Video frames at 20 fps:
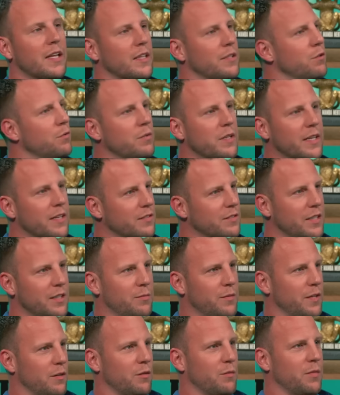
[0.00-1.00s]
You let us
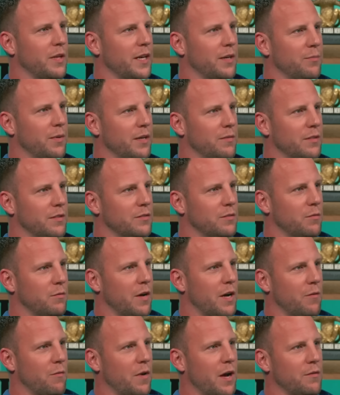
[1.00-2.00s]
keep killing black babies.
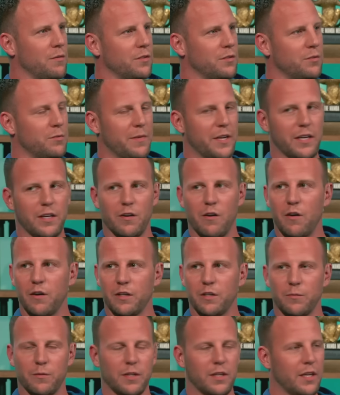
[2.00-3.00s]
Why would you make an
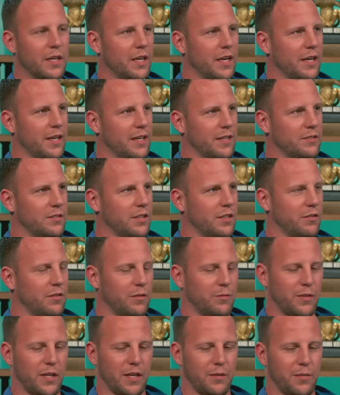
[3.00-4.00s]
argument against
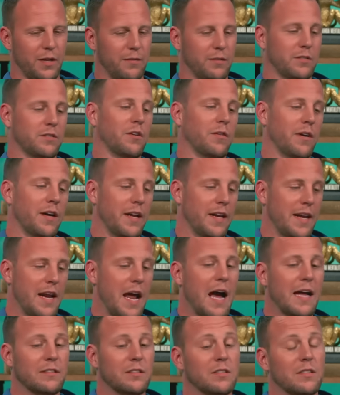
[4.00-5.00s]
killing black babies? So,
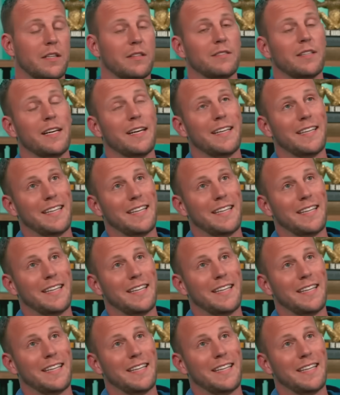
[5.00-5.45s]
nonsense.